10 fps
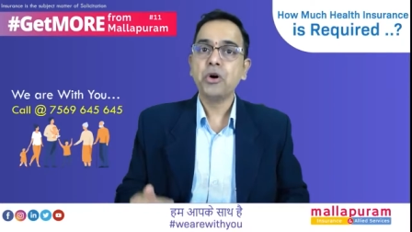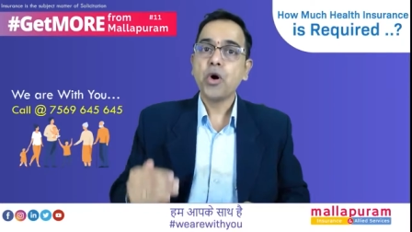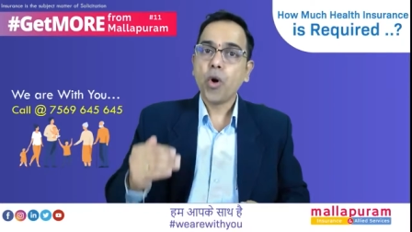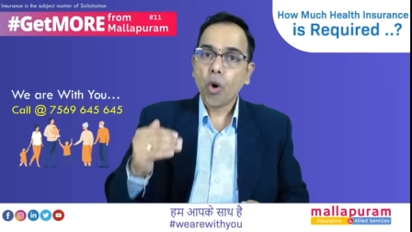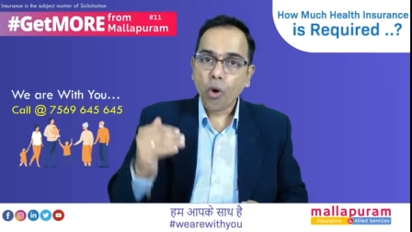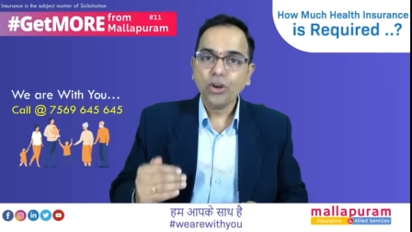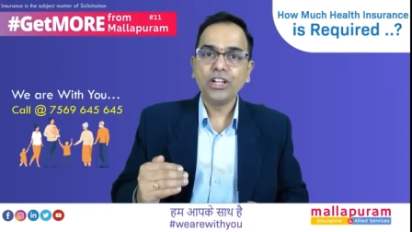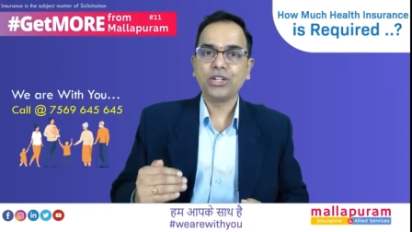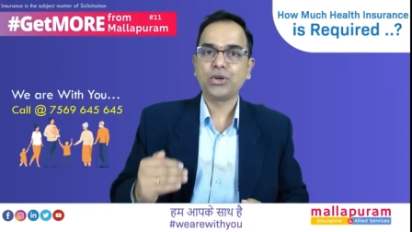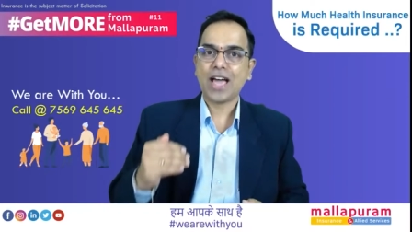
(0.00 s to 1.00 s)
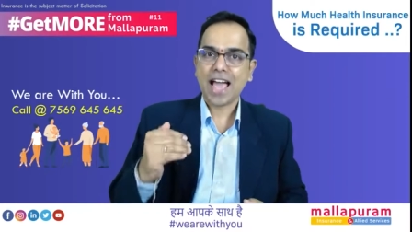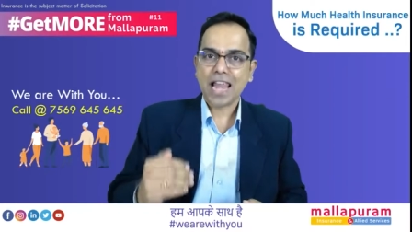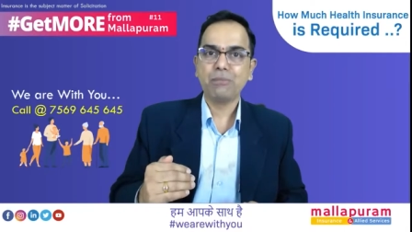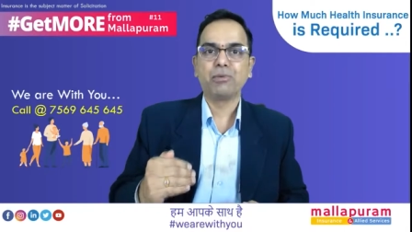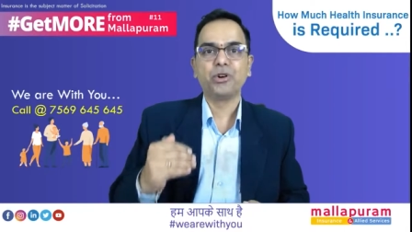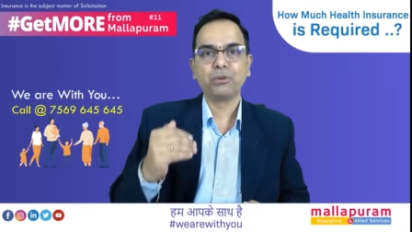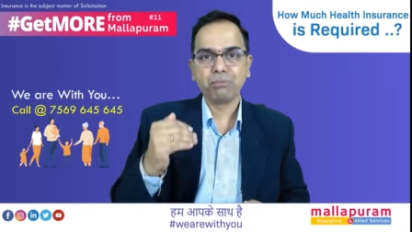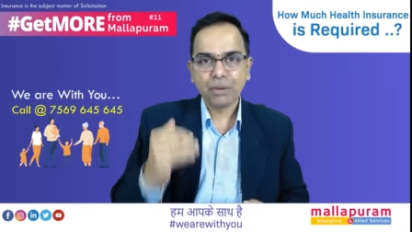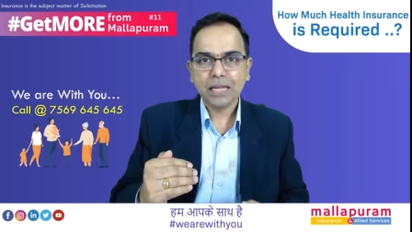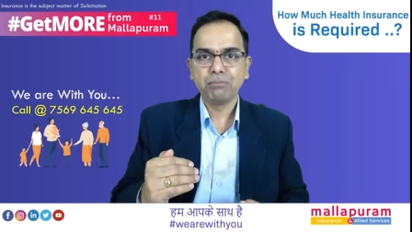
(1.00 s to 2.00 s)
only to help out
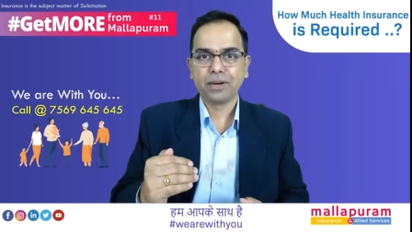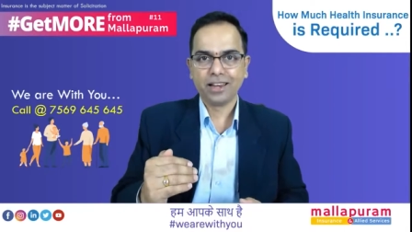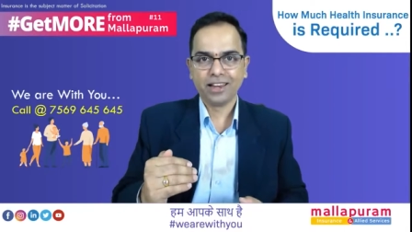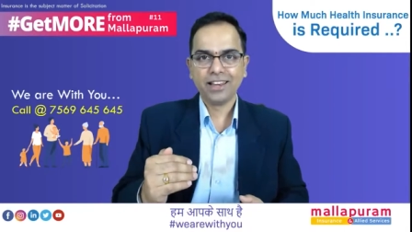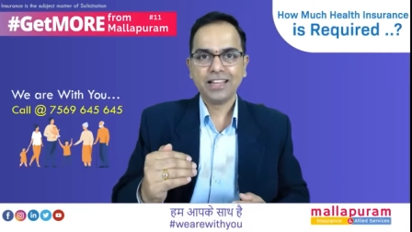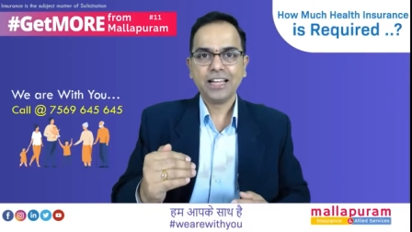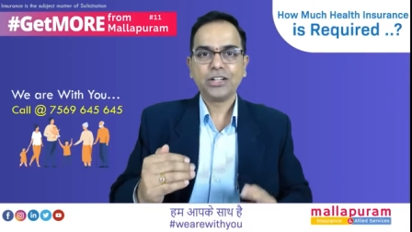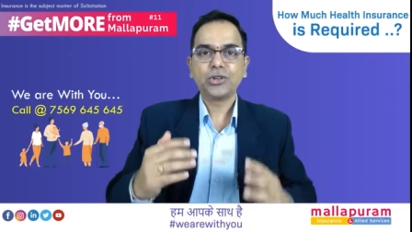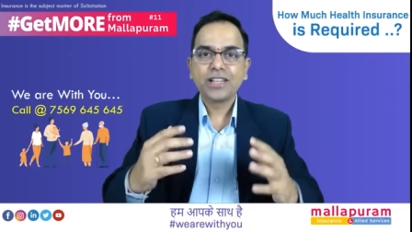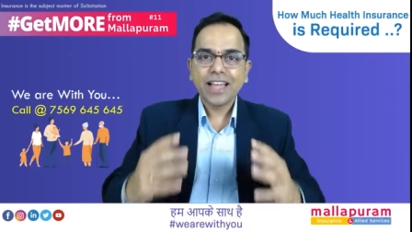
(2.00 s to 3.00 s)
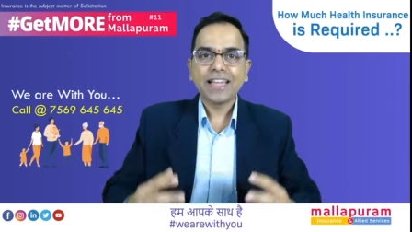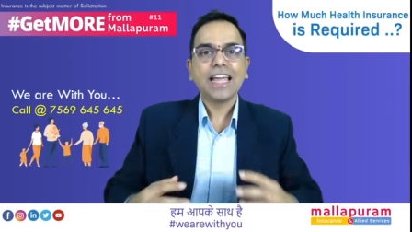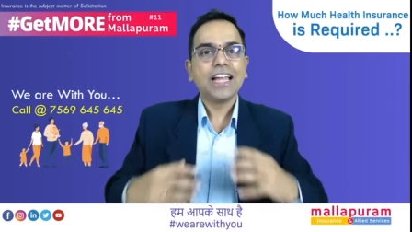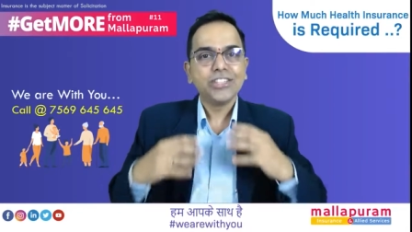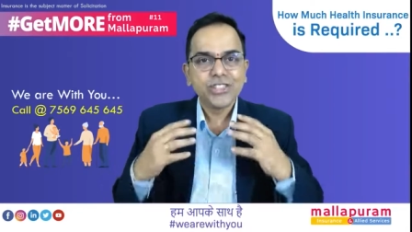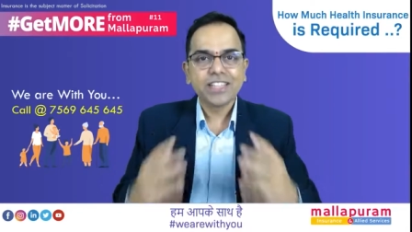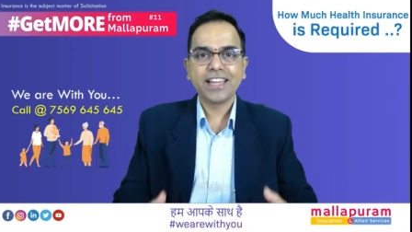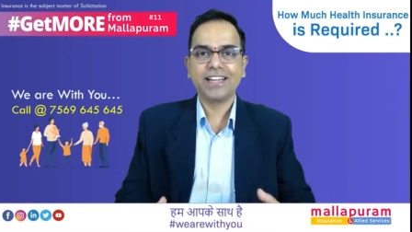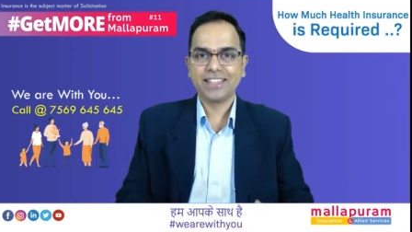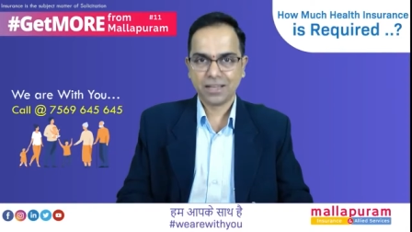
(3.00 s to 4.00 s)
people to
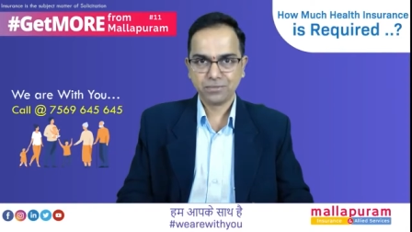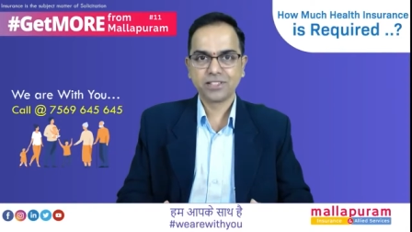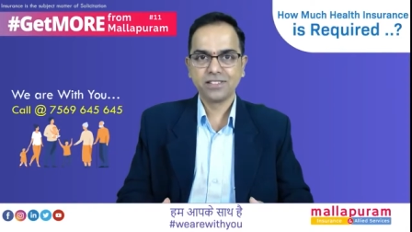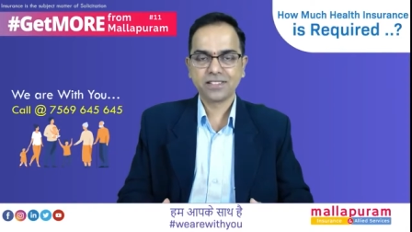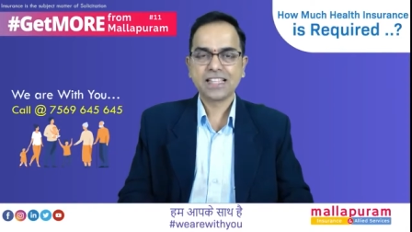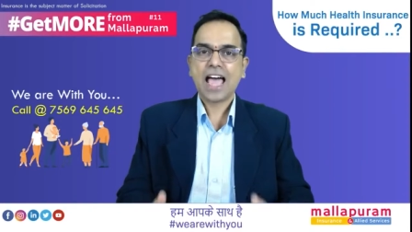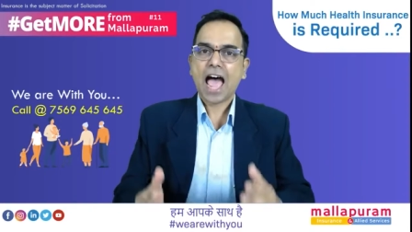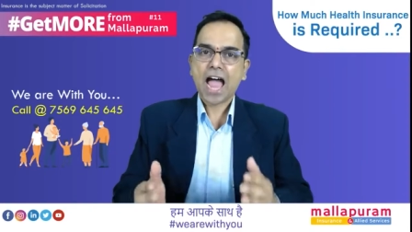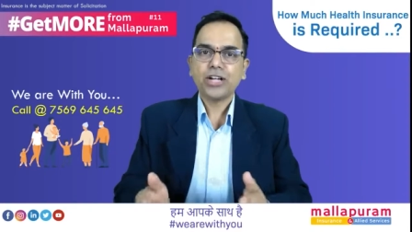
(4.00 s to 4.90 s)
educate themselves and to